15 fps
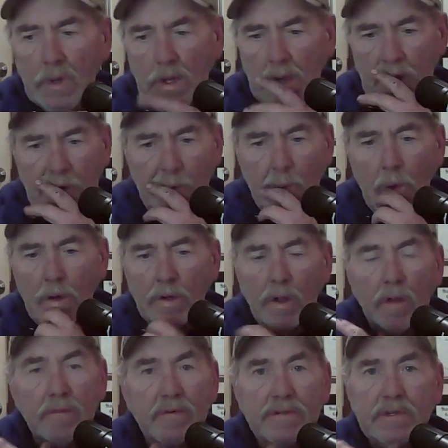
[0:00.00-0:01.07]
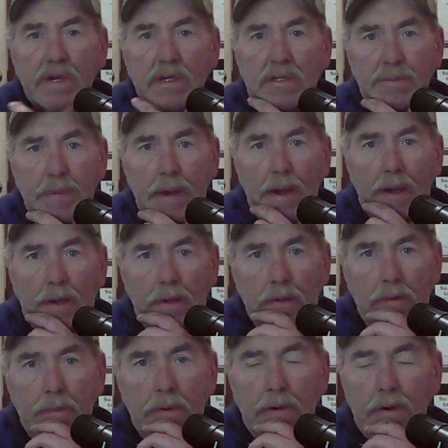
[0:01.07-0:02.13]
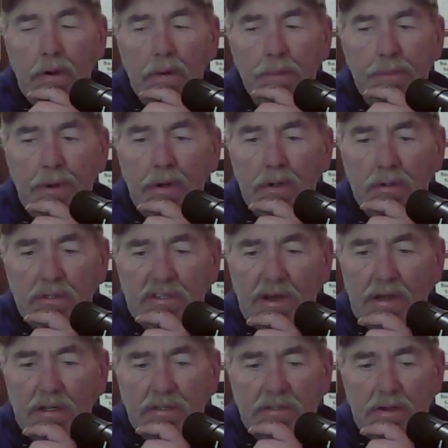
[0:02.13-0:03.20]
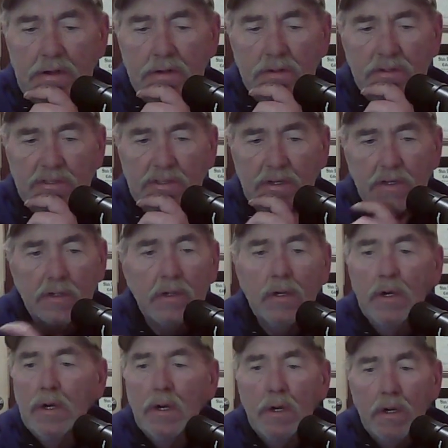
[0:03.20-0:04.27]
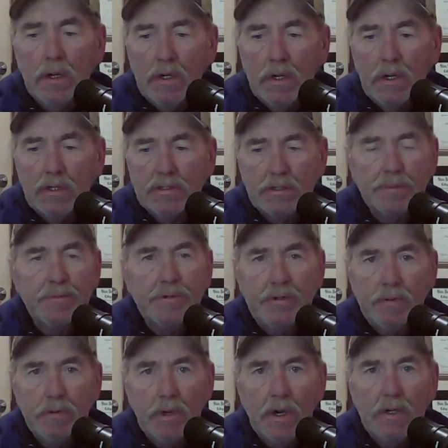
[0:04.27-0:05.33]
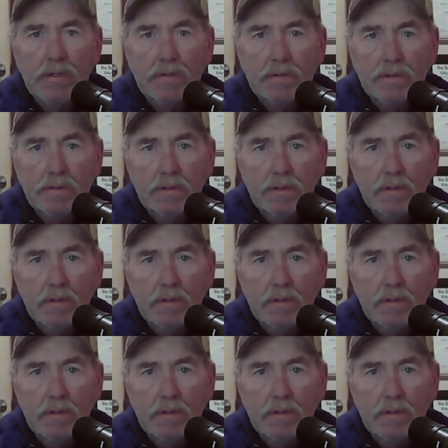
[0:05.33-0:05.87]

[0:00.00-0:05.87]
He wanted all of us kids back my grandparents sat us down and said, "It's up to you guys.